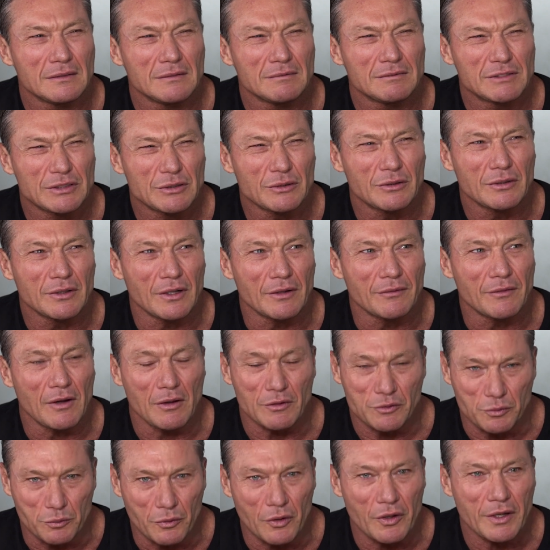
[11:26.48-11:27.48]
Sort of. I
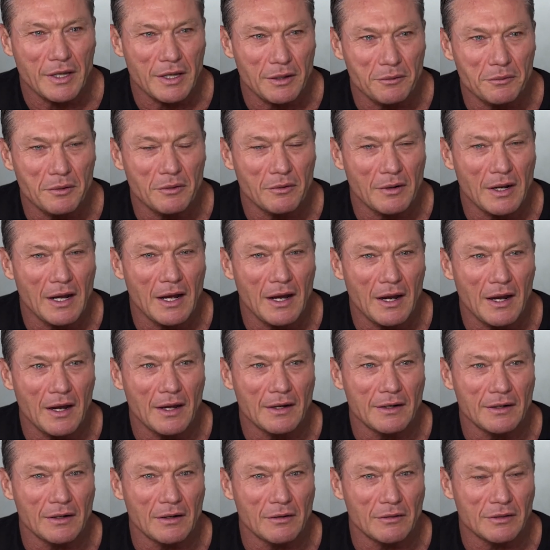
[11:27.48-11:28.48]
was working real
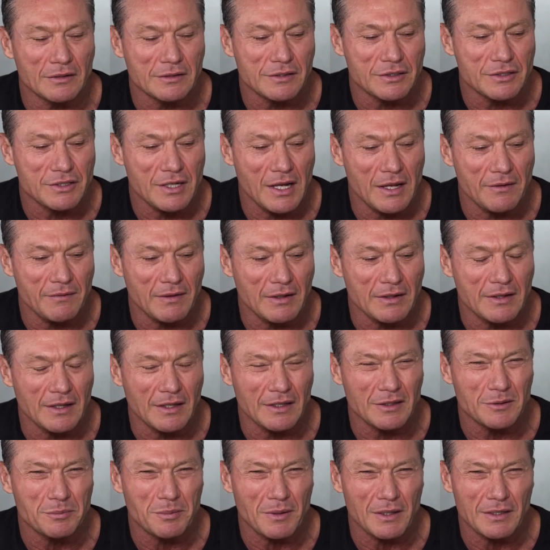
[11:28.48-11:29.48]
hard and I was achieving
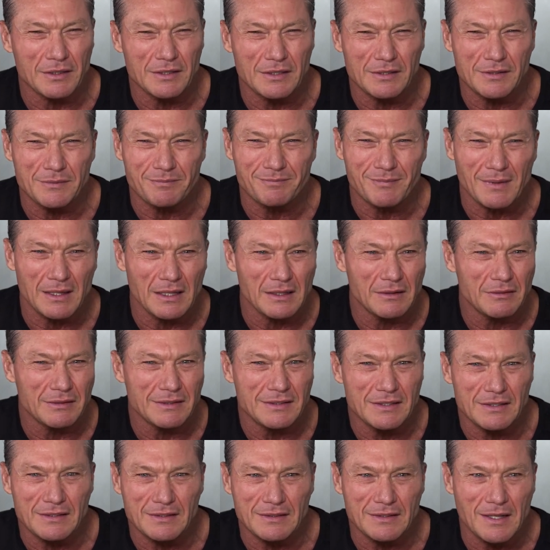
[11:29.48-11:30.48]
things, but it
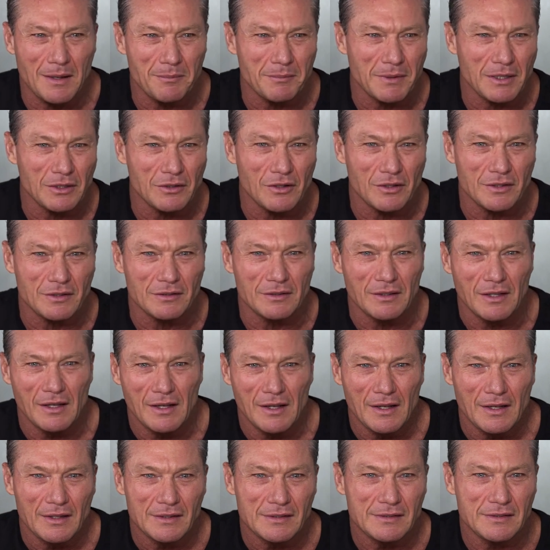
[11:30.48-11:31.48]
was just something not
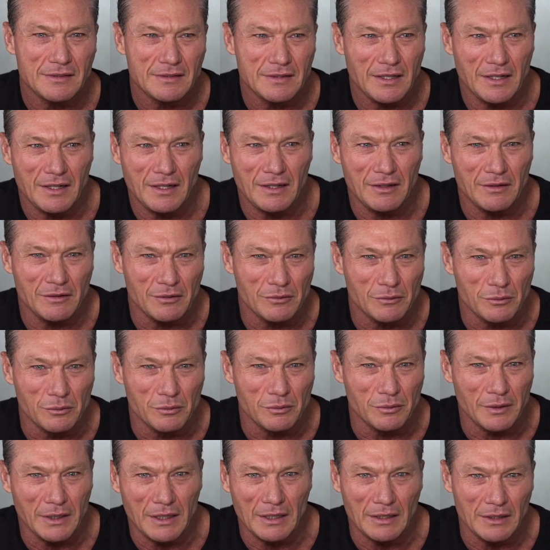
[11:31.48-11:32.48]

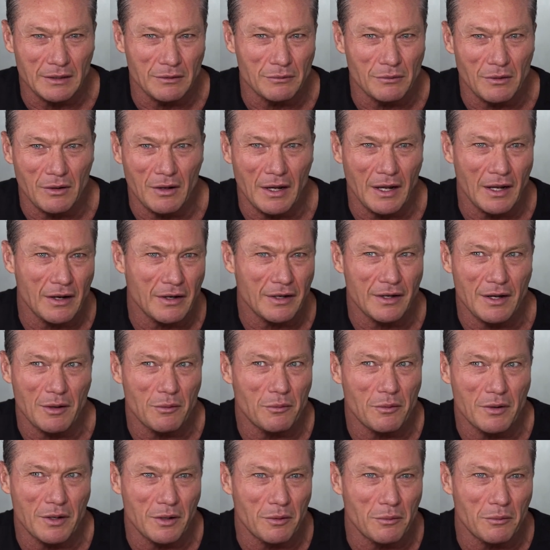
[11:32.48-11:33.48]
sitting really right. I don't know
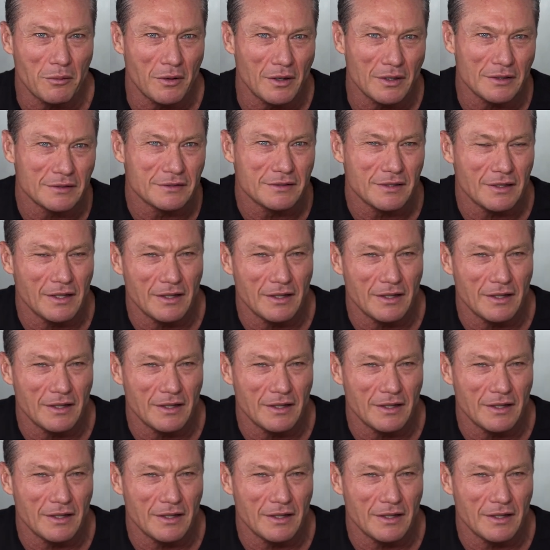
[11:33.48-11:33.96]
what it was.